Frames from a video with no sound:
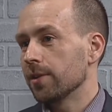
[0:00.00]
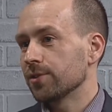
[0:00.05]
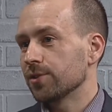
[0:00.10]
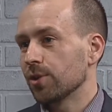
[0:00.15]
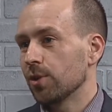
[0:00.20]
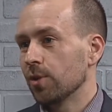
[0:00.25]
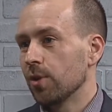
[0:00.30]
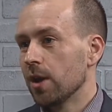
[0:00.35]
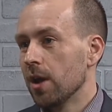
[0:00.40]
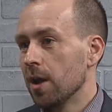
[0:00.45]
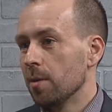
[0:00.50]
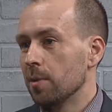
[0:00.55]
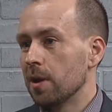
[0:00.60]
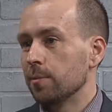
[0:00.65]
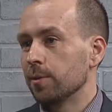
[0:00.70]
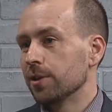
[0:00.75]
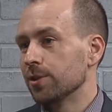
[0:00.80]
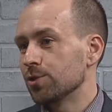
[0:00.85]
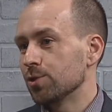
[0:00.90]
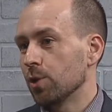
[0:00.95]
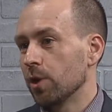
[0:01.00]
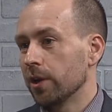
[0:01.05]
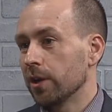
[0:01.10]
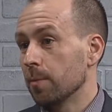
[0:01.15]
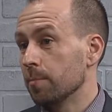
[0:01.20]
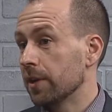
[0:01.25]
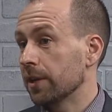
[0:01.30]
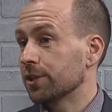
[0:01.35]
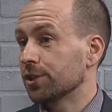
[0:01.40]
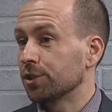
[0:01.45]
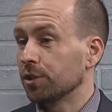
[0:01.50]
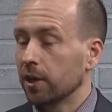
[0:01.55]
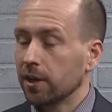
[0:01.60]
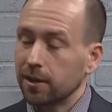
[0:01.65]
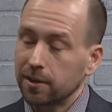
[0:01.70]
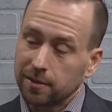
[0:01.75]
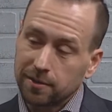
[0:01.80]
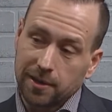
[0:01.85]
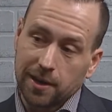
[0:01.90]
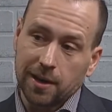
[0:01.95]
So maybe enjoying a mixed
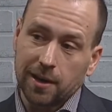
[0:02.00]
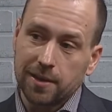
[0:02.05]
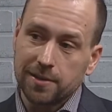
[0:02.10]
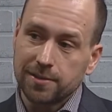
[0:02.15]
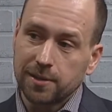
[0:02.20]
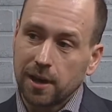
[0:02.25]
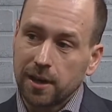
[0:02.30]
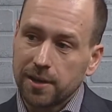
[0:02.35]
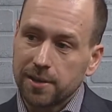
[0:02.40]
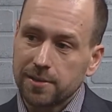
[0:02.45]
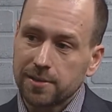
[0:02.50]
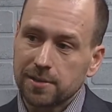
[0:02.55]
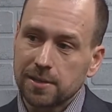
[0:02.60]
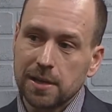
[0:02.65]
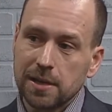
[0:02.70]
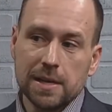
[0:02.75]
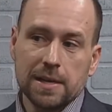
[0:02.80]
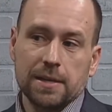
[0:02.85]
drink that has ice,